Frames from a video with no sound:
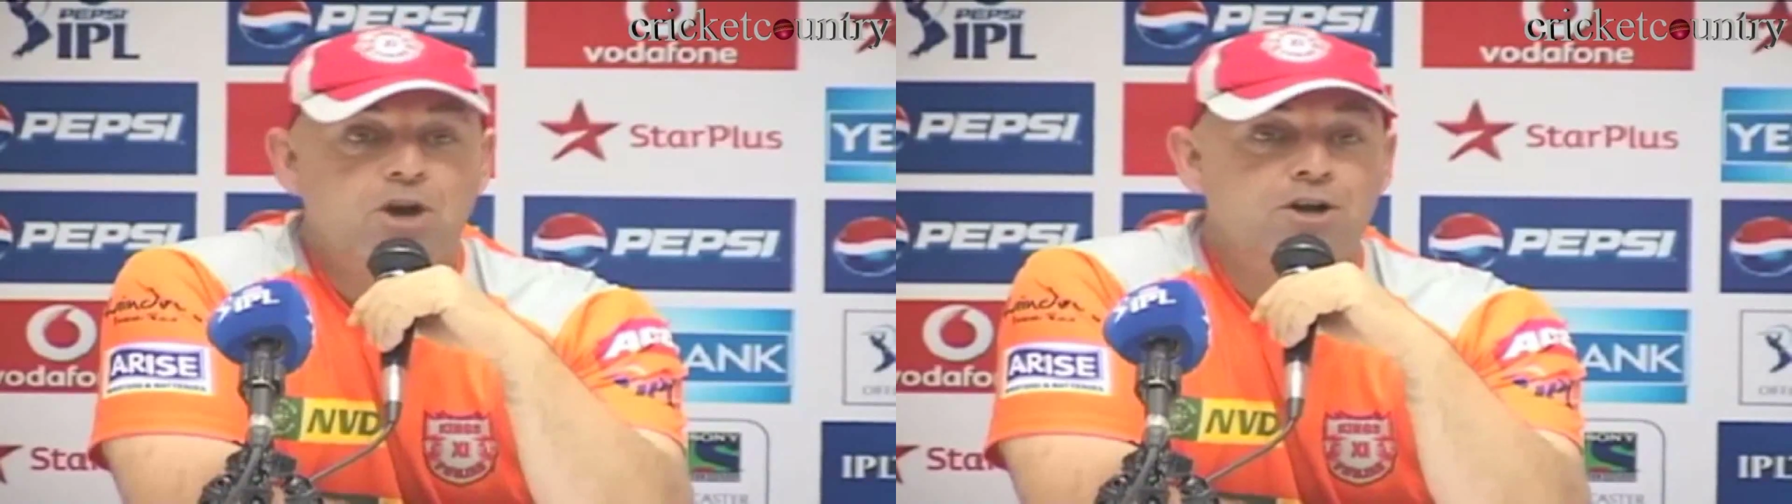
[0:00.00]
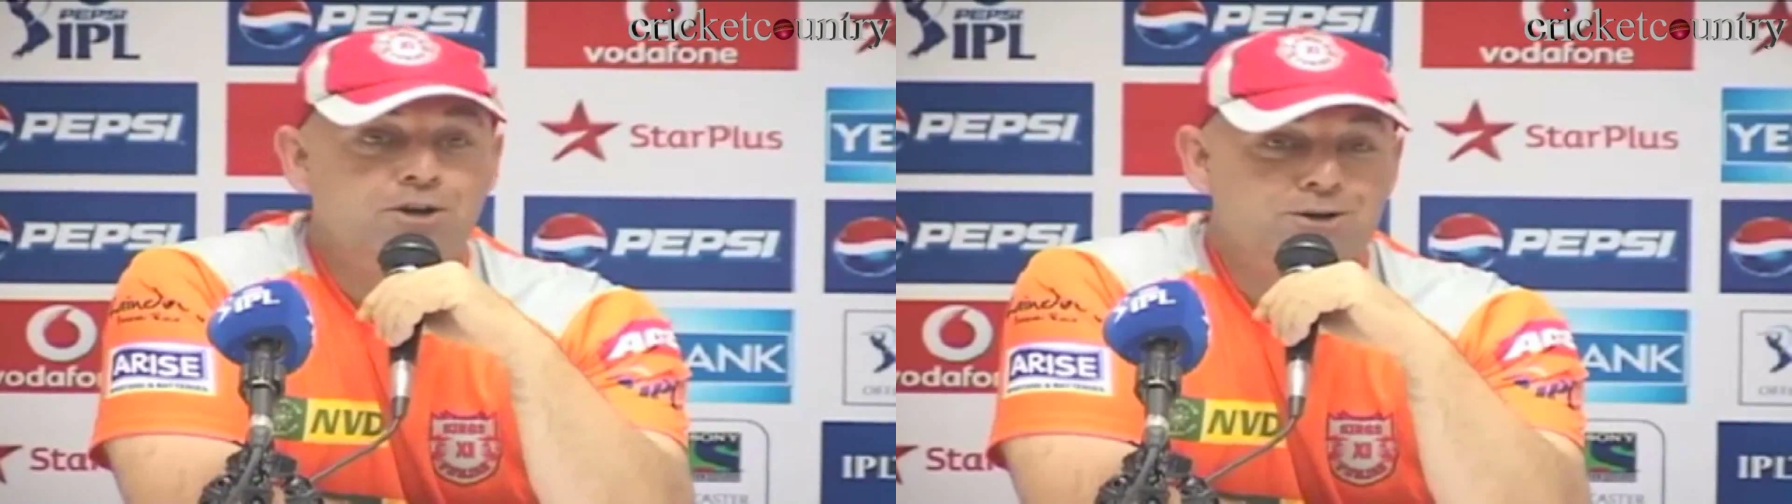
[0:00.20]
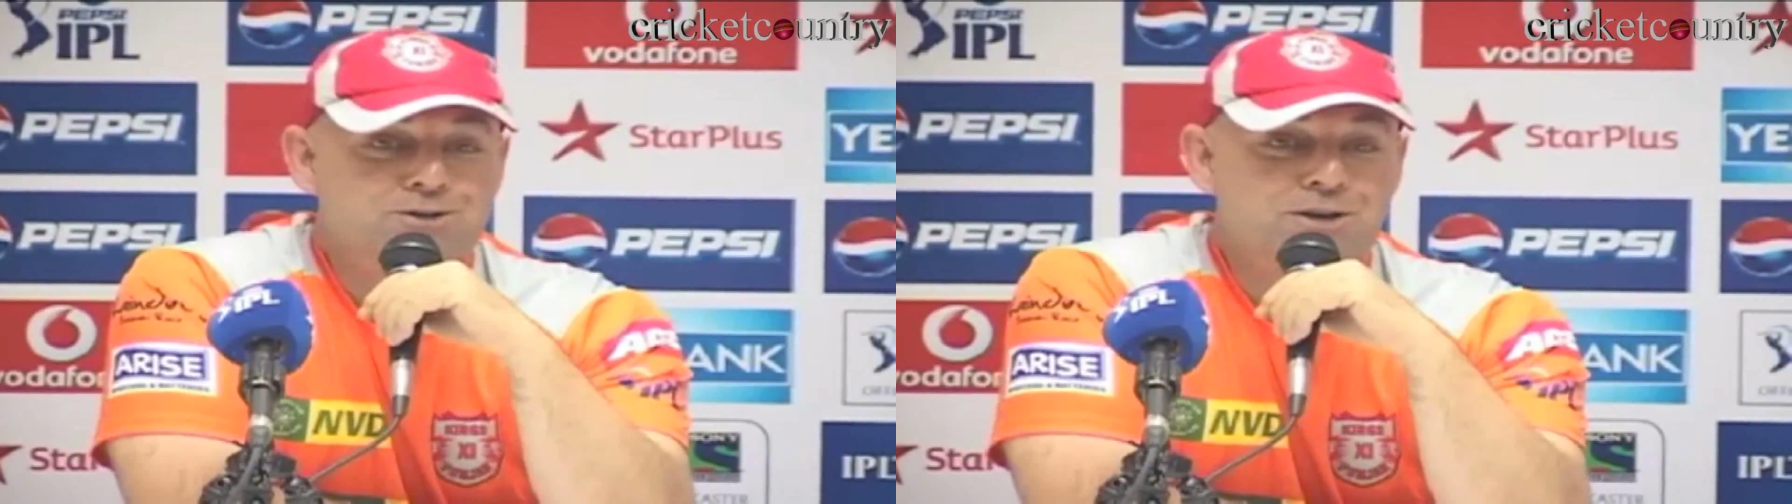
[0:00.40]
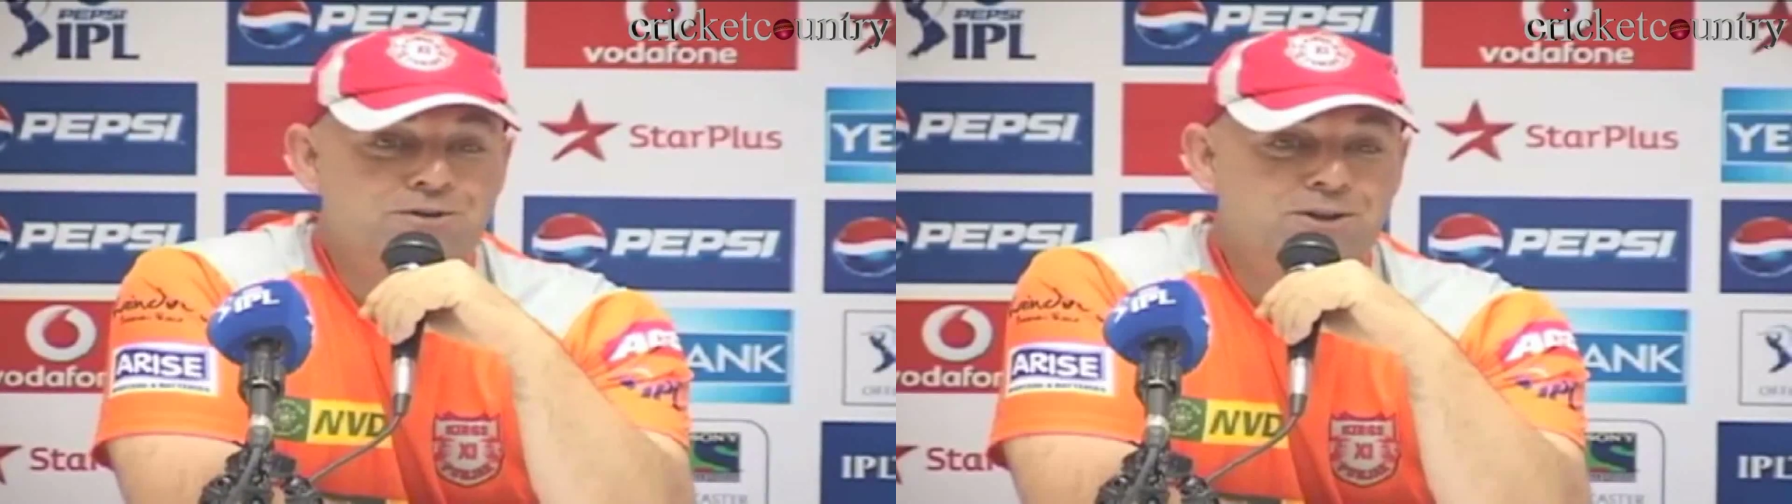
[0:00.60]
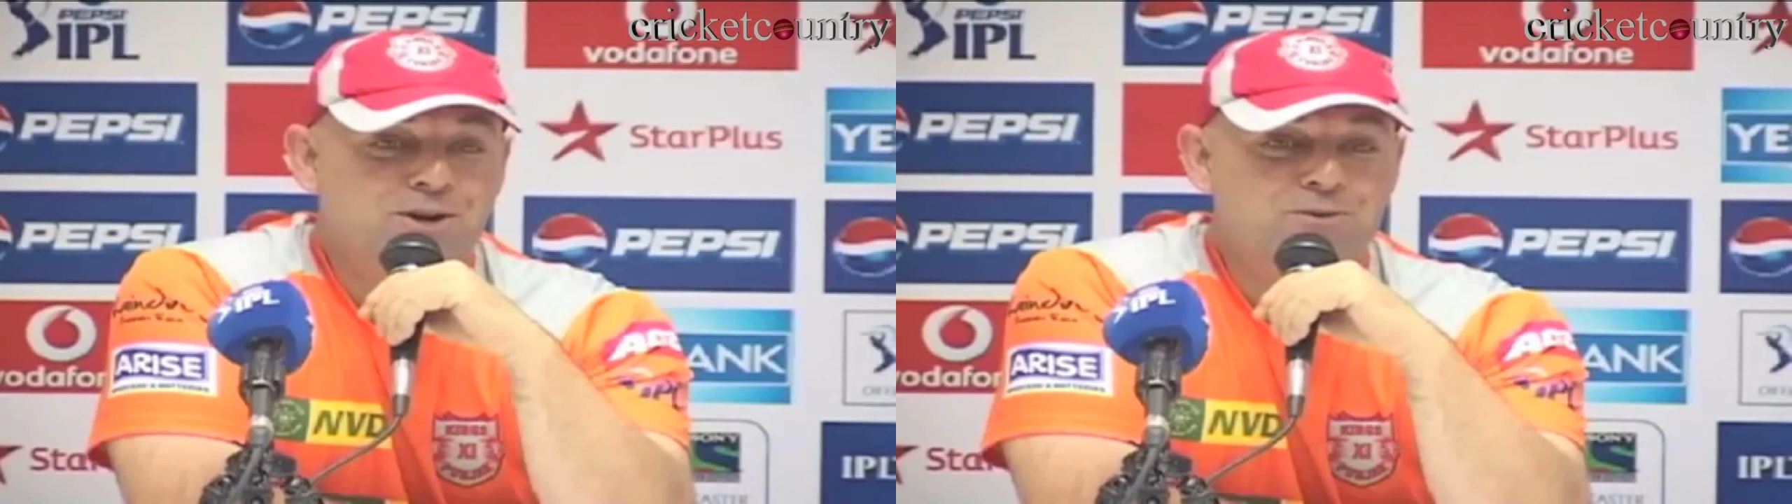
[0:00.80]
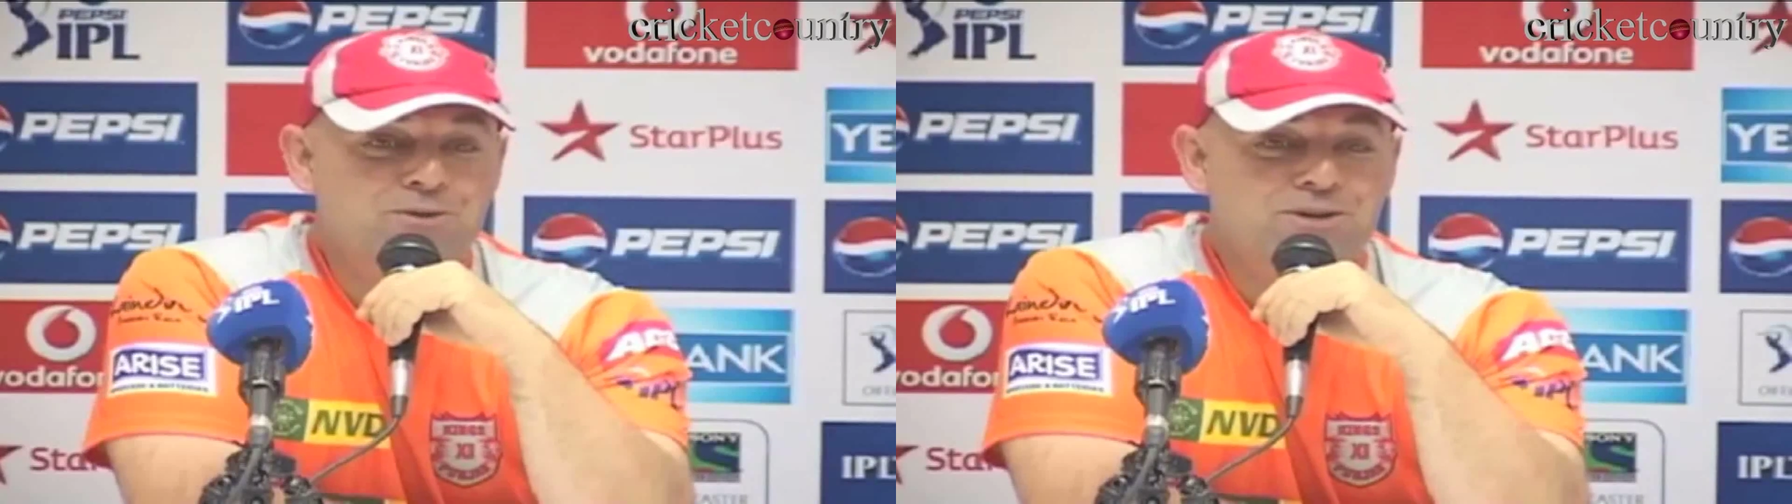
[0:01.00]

Gony got us over the line